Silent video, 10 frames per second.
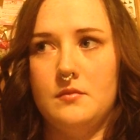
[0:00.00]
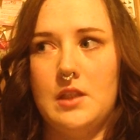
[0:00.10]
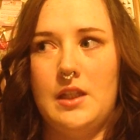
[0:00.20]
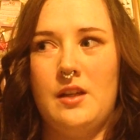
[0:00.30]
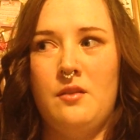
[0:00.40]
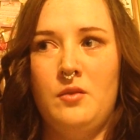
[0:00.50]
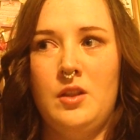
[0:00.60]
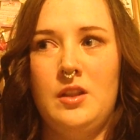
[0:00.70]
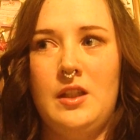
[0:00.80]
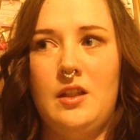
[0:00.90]
I don't
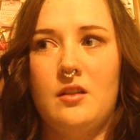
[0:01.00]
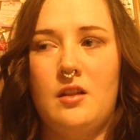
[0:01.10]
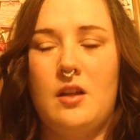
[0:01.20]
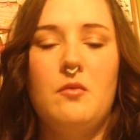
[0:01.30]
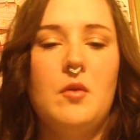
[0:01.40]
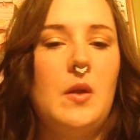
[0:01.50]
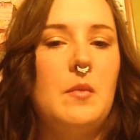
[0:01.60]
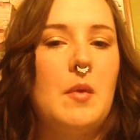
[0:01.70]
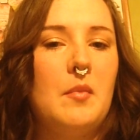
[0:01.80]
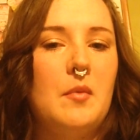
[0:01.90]
really
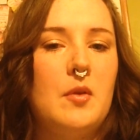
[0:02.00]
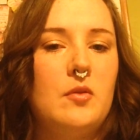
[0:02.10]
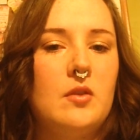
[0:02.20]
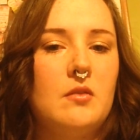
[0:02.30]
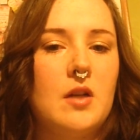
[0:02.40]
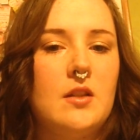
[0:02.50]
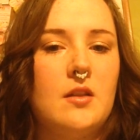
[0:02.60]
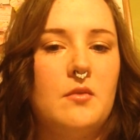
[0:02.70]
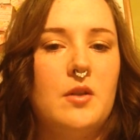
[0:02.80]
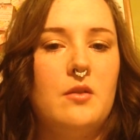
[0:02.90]
remember most of the rides
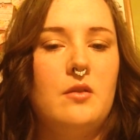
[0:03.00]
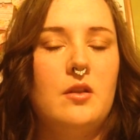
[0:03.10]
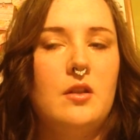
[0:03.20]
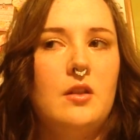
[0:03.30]
I rode